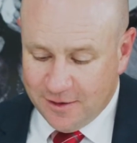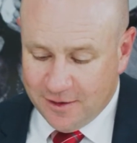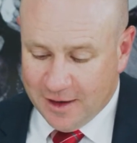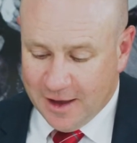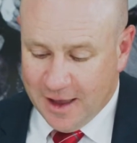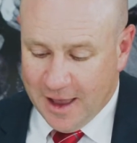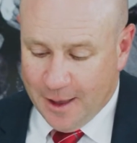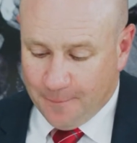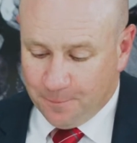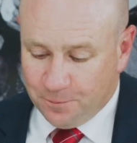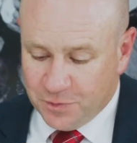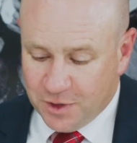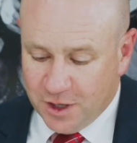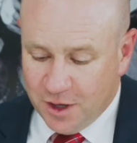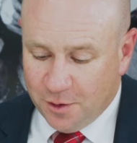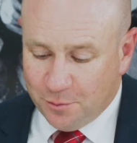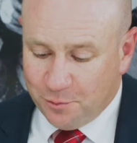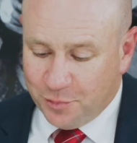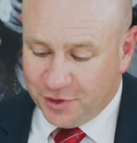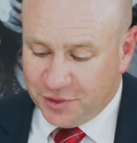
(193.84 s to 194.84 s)

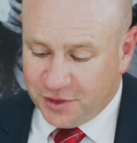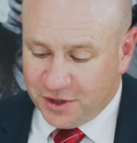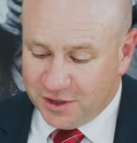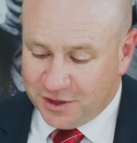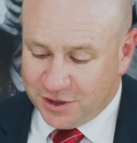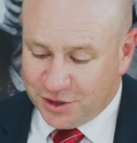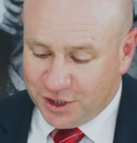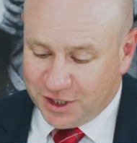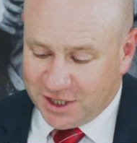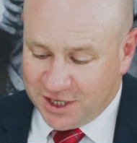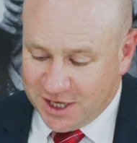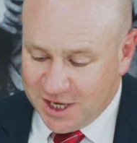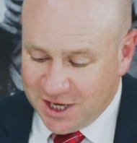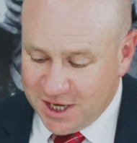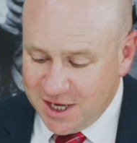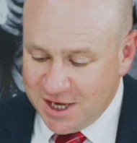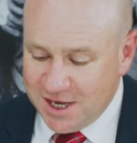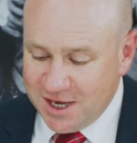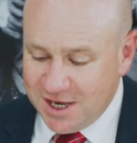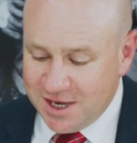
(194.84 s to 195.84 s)
but the
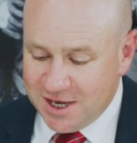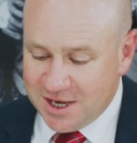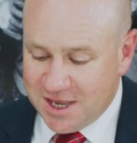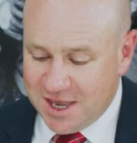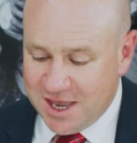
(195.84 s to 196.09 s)
key